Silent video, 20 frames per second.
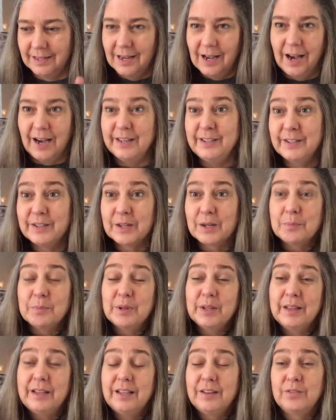I did it
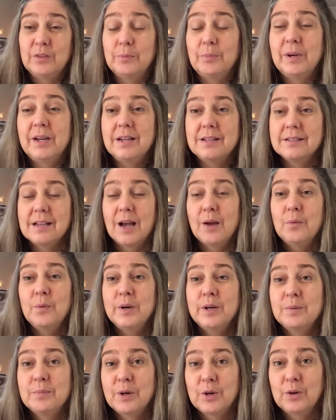completely different because I
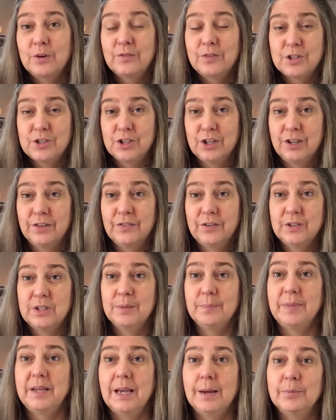wanted my girlfriend Jennifer to
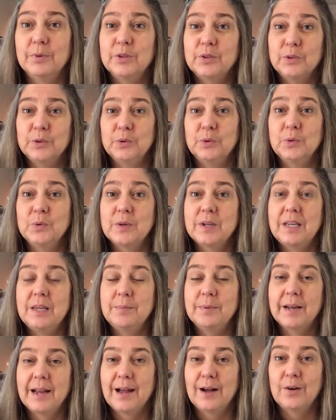be able to keep
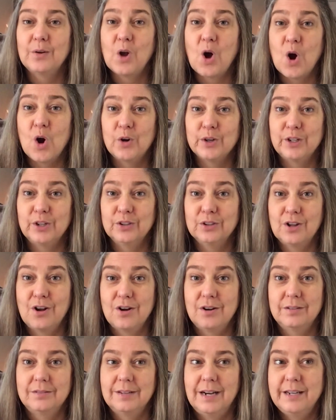it out all year
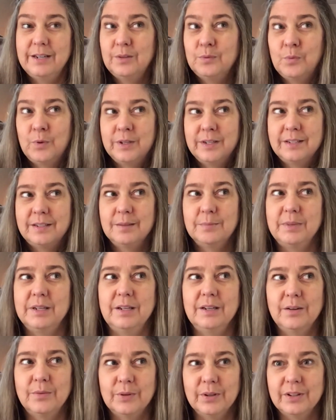long. I didn't want it to be
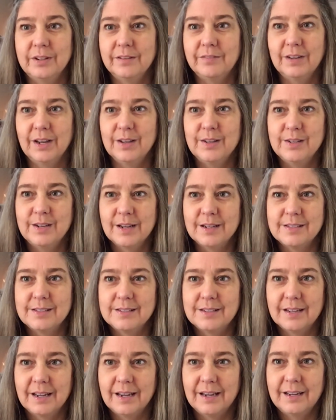really a Valentine's
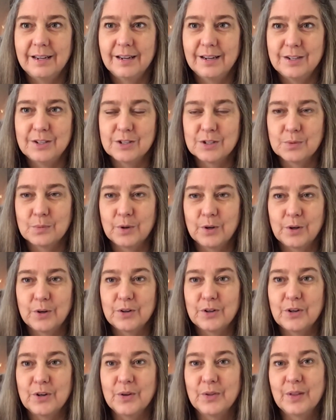Day. I just want her
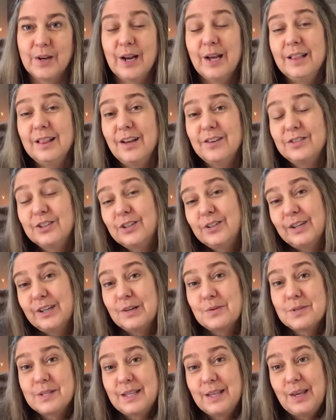to know that I love her and I
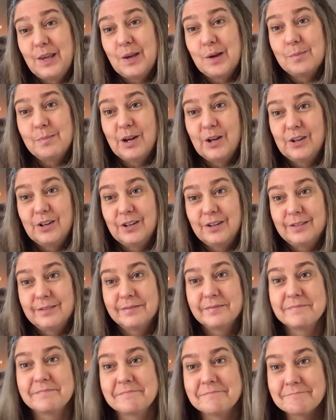was thinking about her.
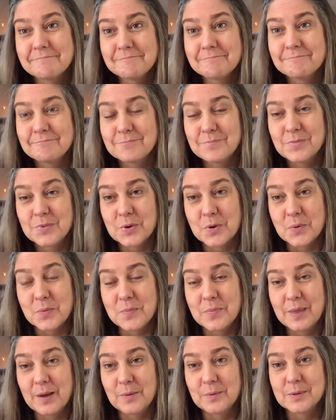So
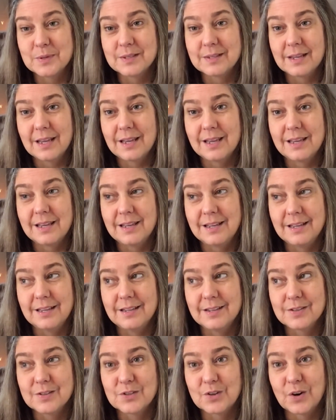that was a
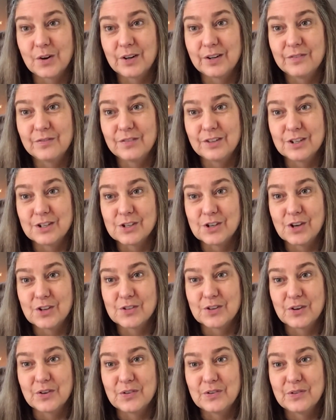start and finish also.